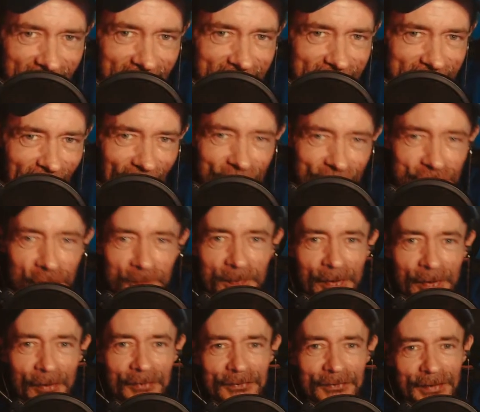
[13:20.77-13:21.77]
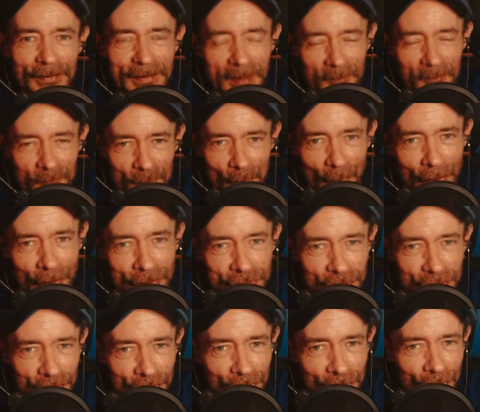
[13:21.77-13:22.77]
That should be on like a
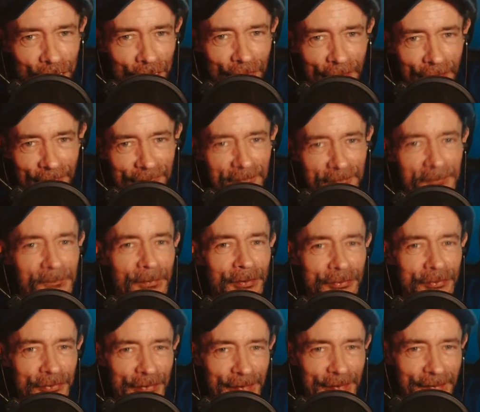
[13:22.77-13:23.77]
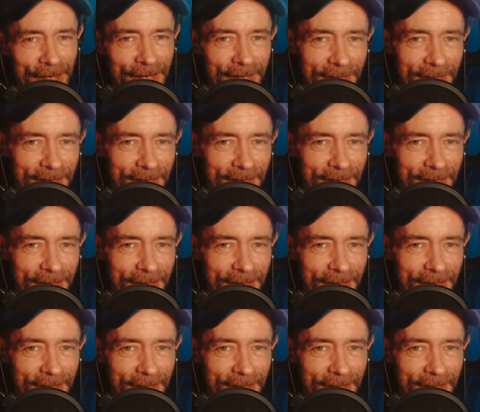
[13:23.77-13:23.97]
fortune cookie somewhere, shouldn't it?